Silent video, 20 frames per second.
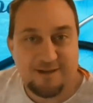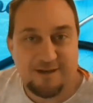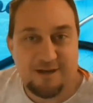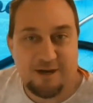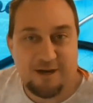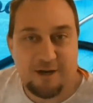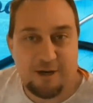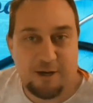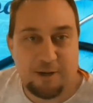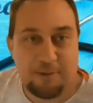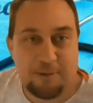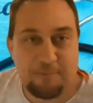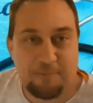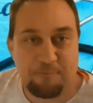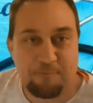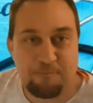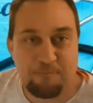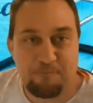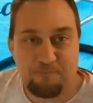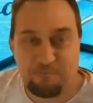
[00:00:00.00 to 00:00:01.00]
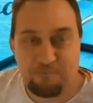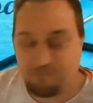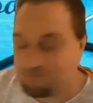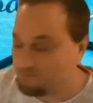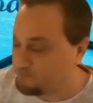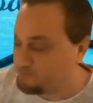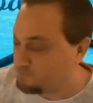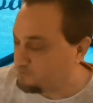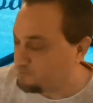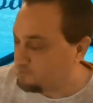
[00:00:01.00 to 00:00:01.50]
Um,
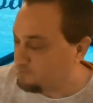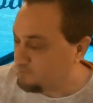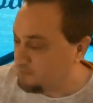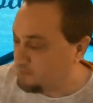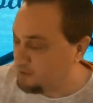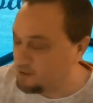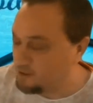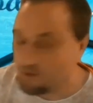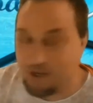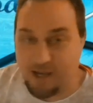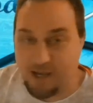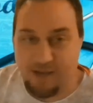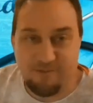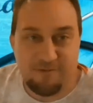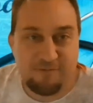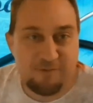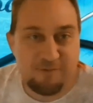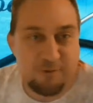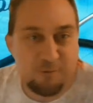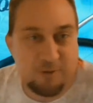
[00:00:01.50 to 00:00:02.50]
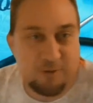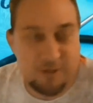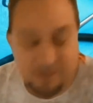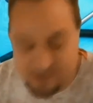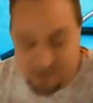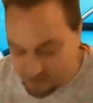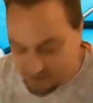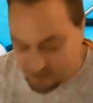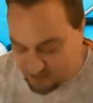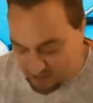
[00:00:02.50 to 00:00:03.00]
So I have a few
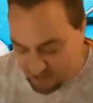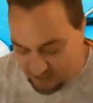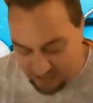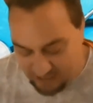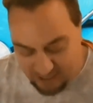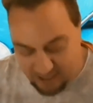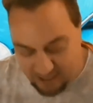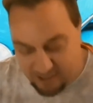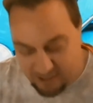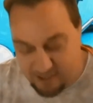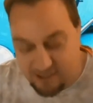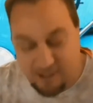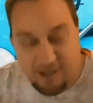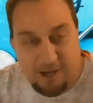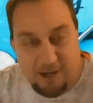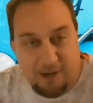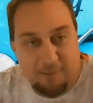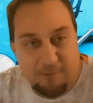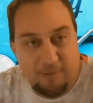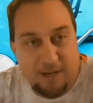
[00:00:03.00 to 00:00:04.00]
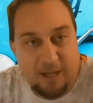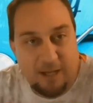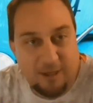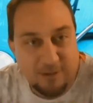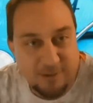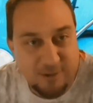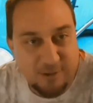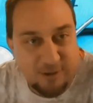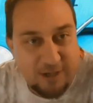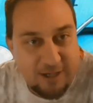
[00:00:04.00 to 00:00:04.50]
words to add. I
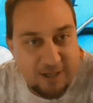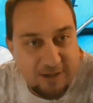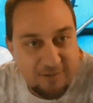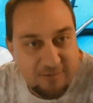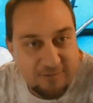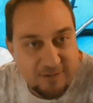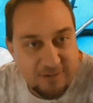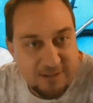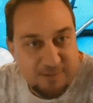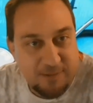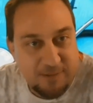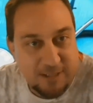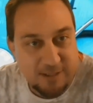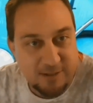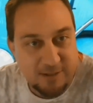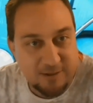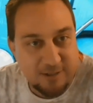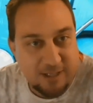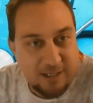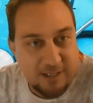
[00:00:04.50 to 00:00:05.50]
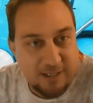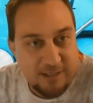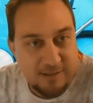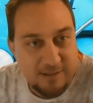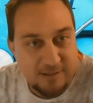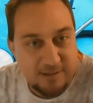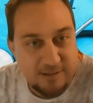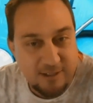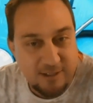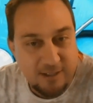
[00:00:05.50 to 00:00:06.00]
also have a special
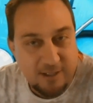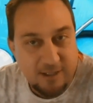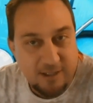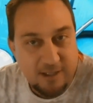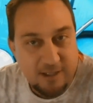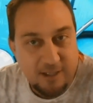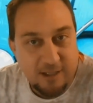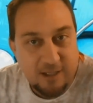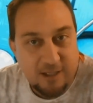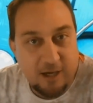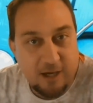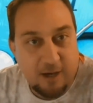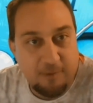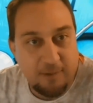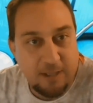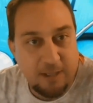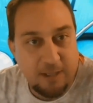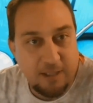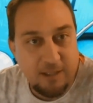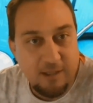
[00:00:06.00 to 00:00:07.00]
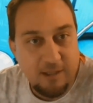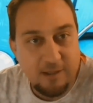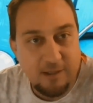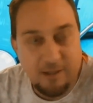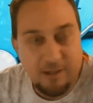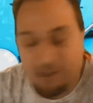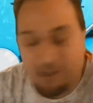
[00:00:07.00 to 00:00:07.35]
guest coming.